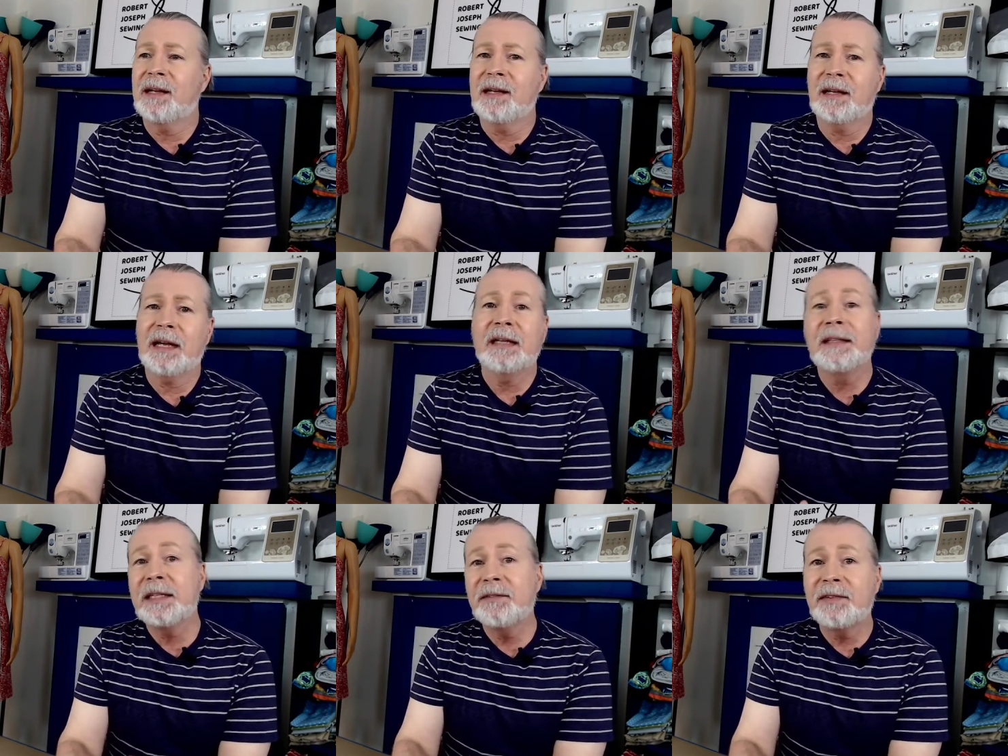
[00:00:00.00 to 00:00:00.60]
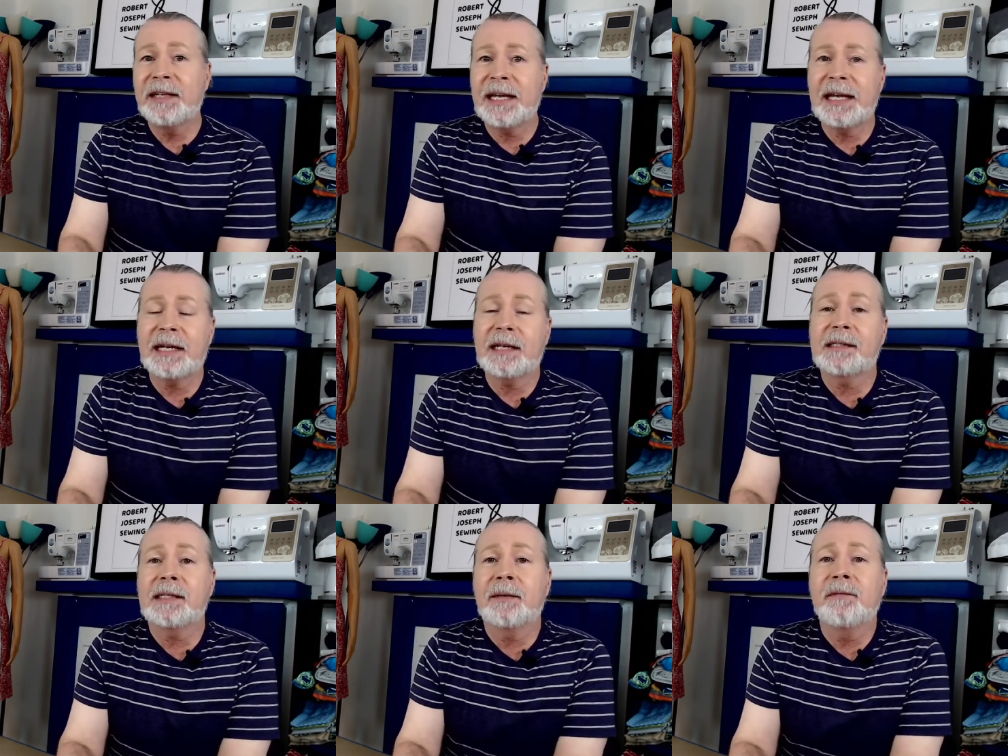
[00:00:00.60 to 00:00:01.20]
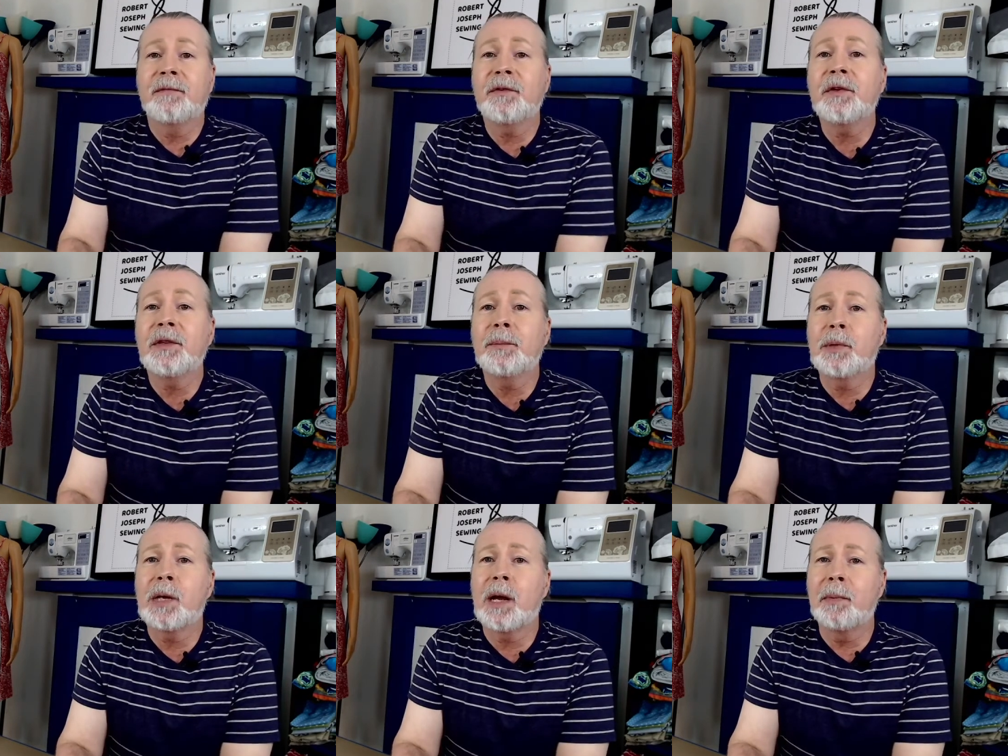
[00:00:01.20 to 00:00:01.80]
alleviate some further
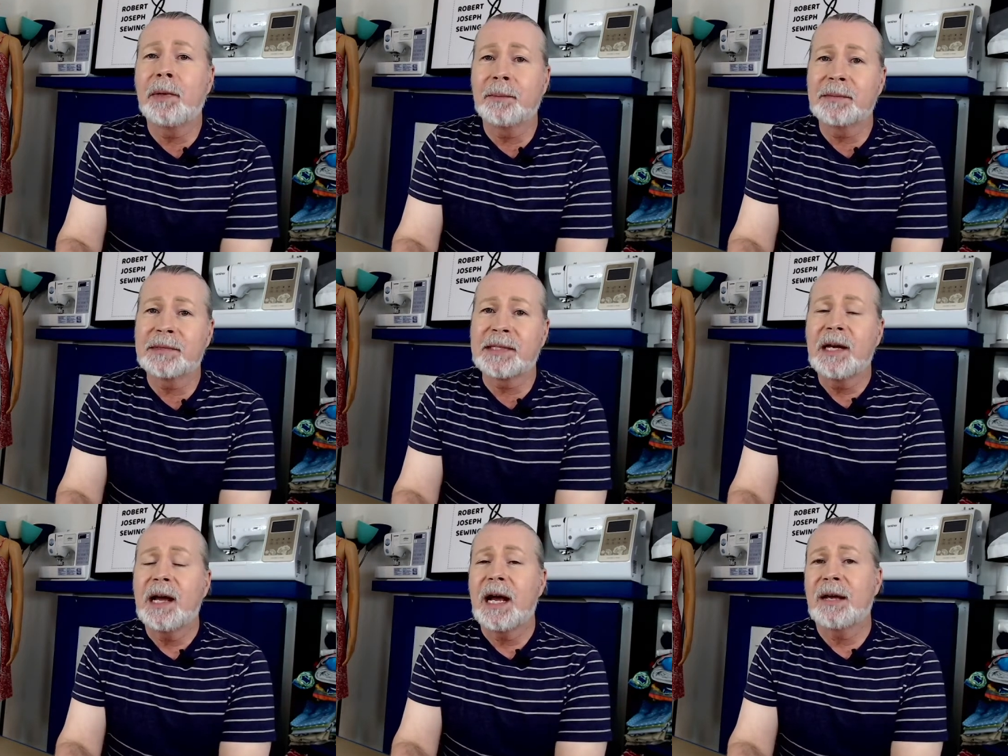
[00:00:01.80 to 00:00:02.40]
problems,